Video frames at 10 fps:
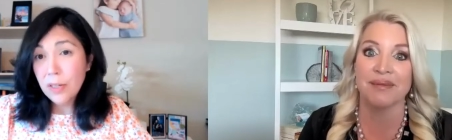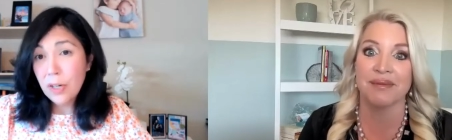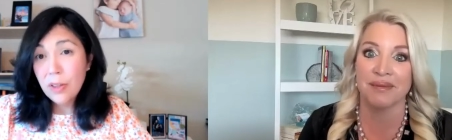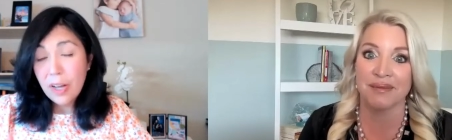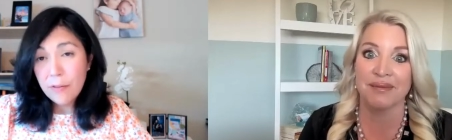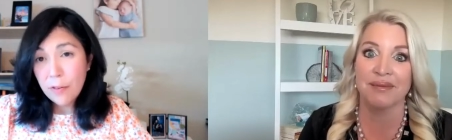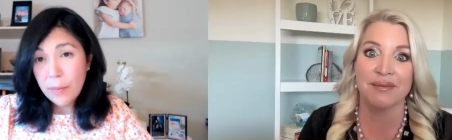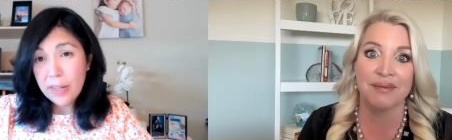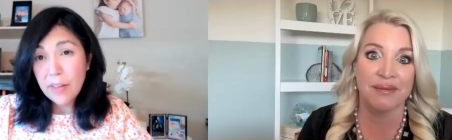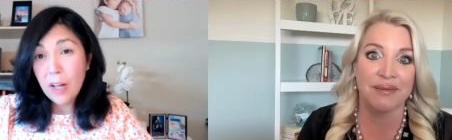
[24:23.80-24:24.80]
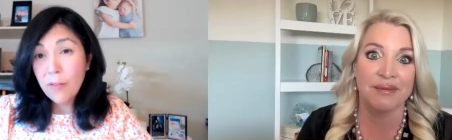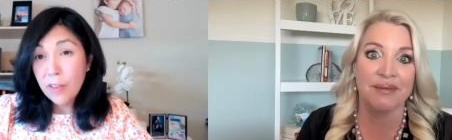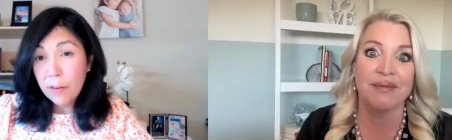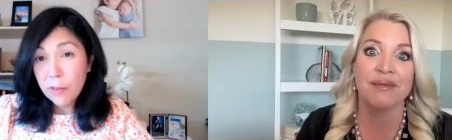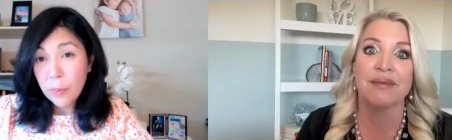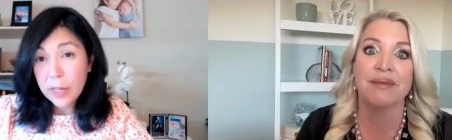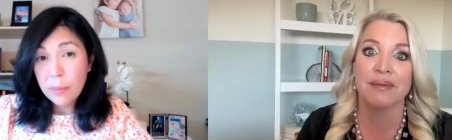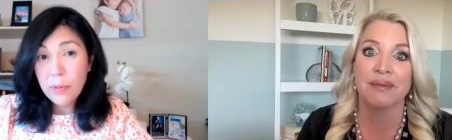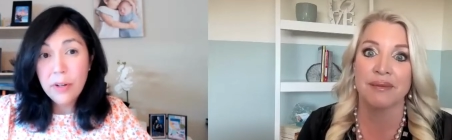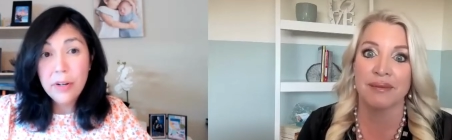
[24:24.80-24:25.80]
Speaker 1: you know, love for myself, love for my
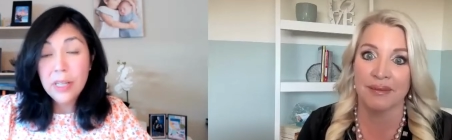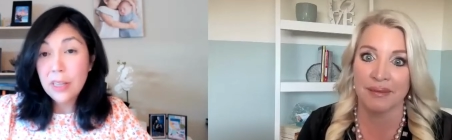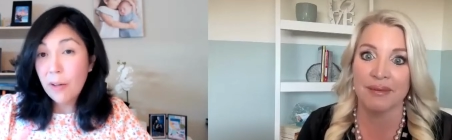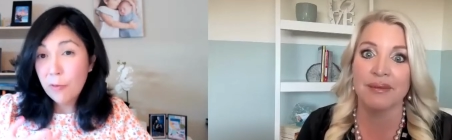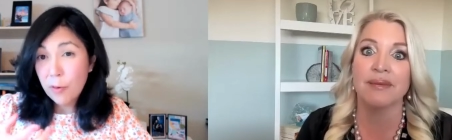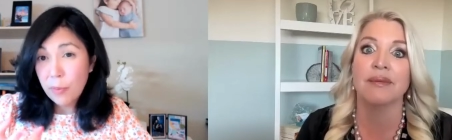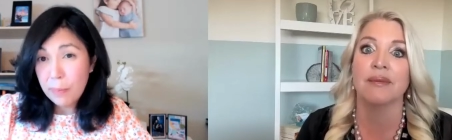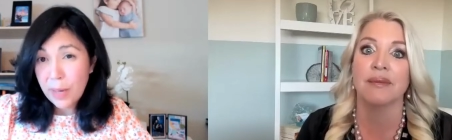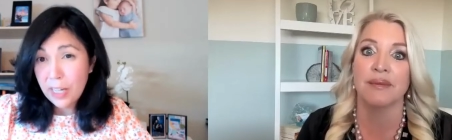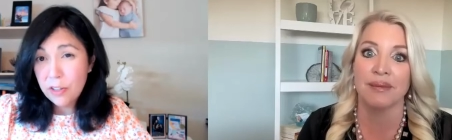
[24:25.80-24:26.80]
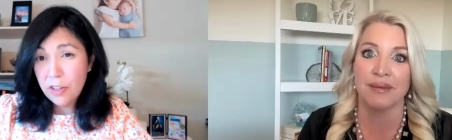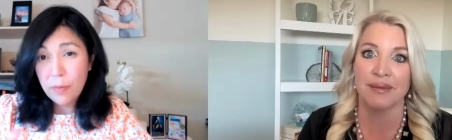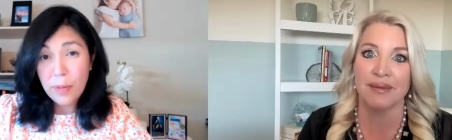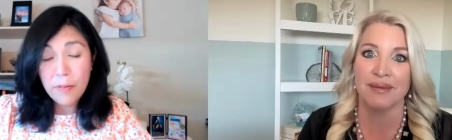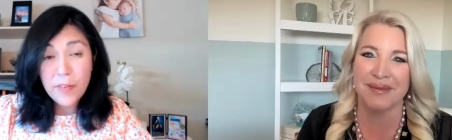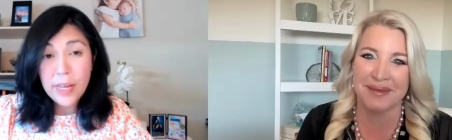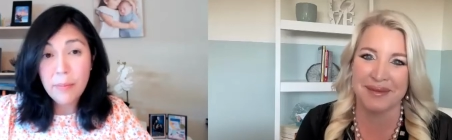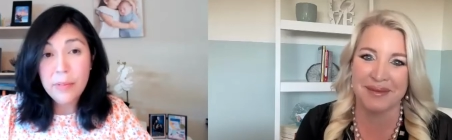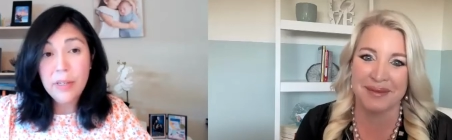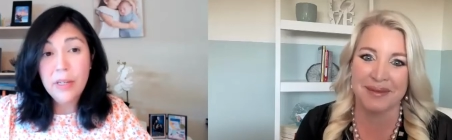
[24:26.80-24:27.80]
community, love for my patients, my
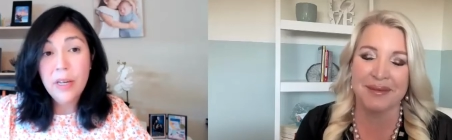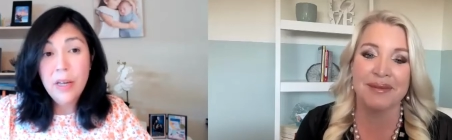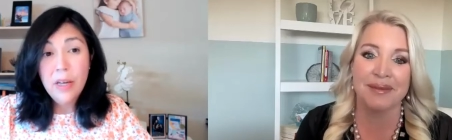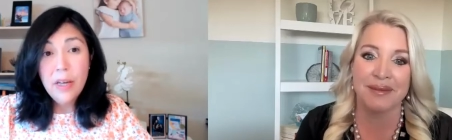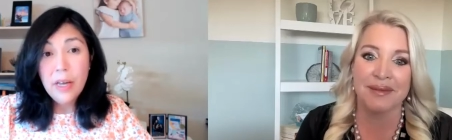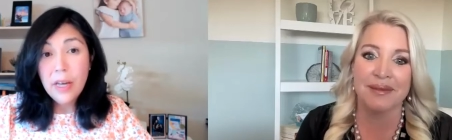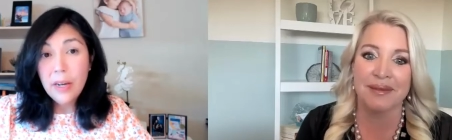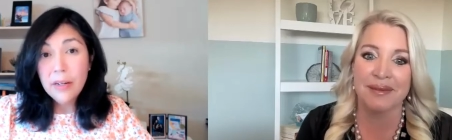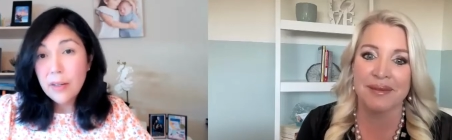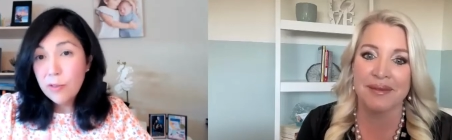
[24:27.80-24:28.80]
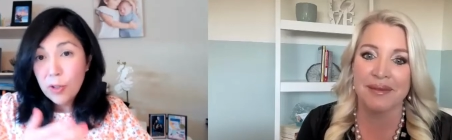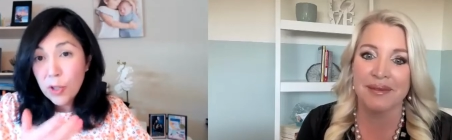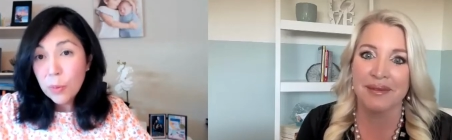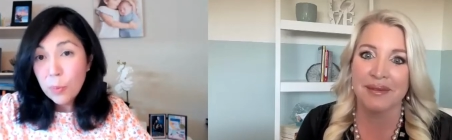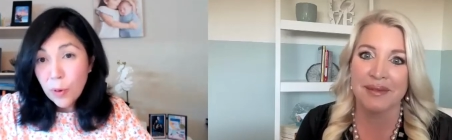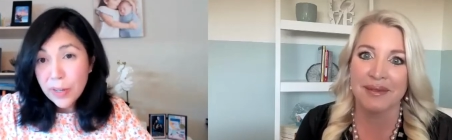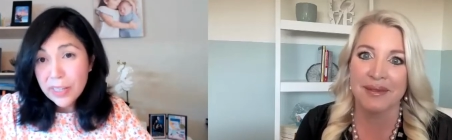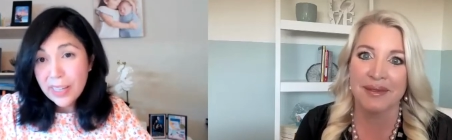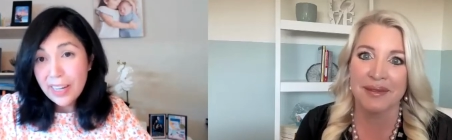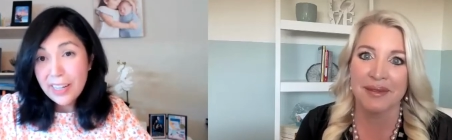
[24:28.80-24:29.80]
family. And to your
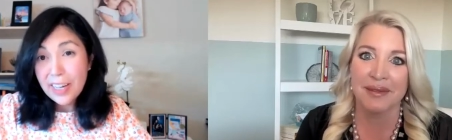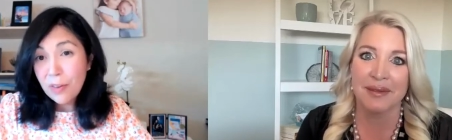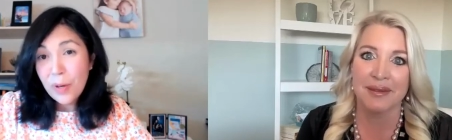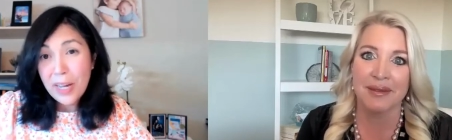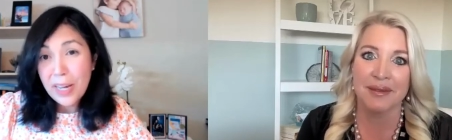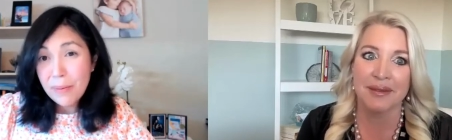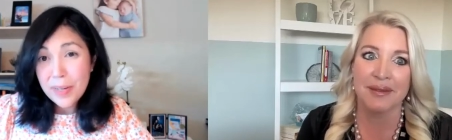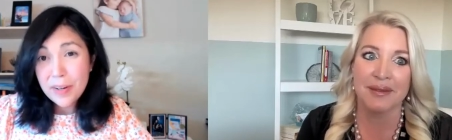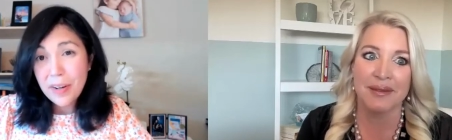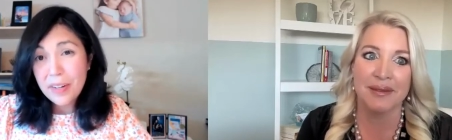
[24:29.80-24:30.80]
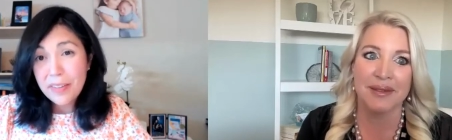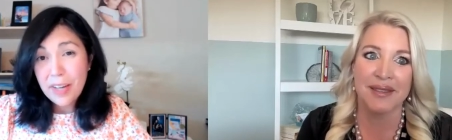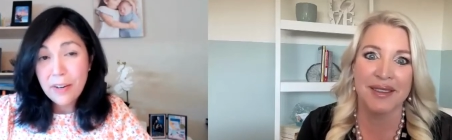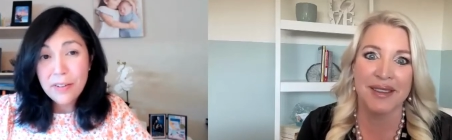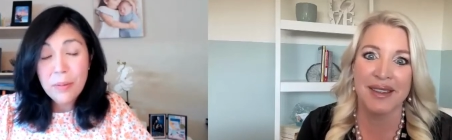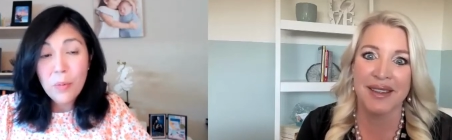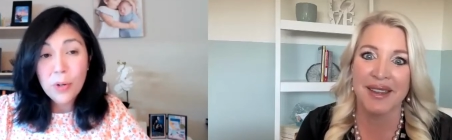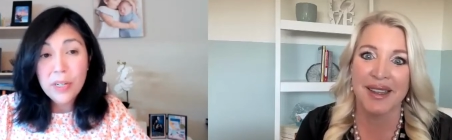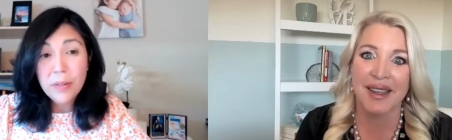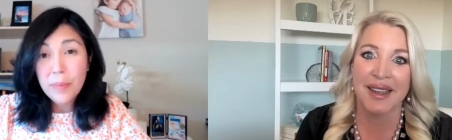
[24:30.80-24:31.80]
point, Katie, that's why I'm here on a Saturday
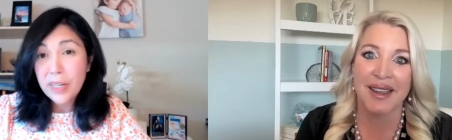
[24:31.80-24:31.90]
morning